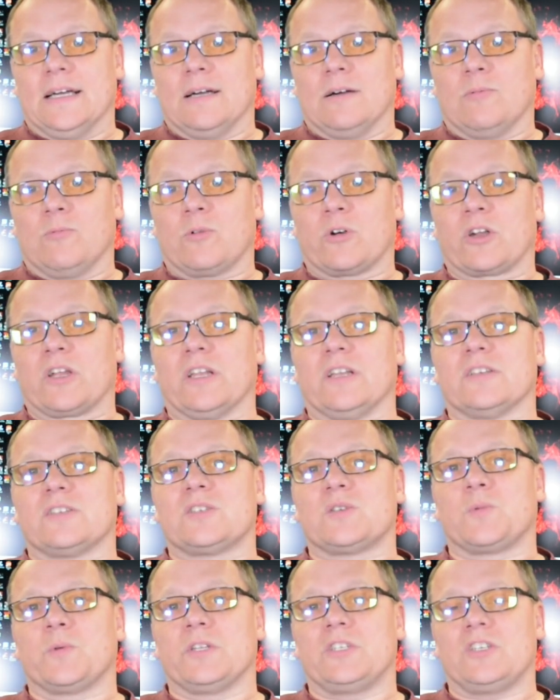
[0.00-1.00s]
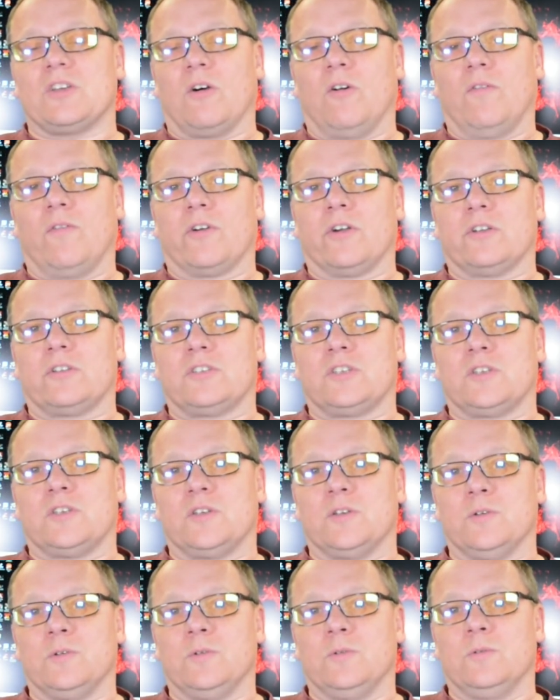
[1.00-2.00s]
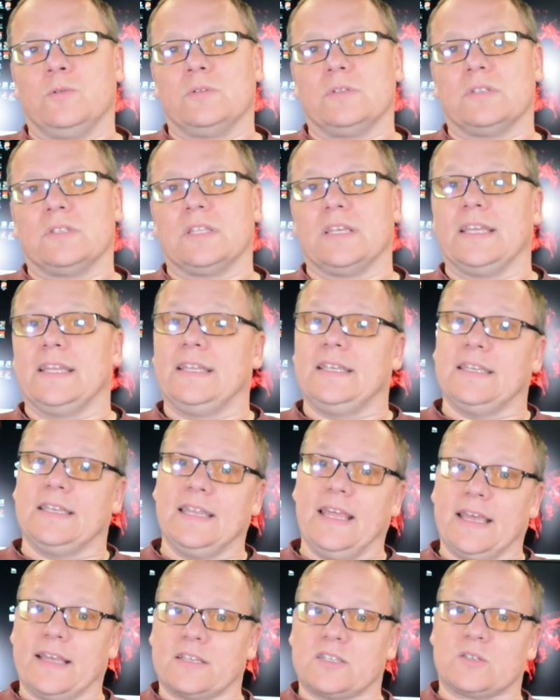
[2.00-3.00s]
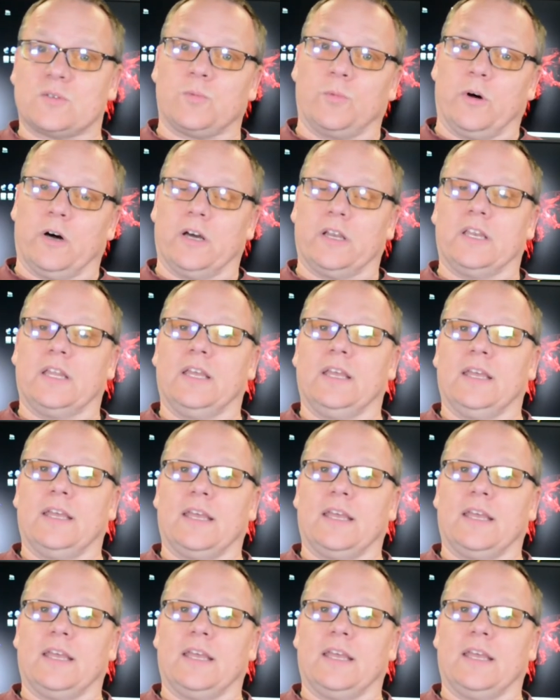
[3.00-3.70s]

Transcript: we're going to switch over to the next one,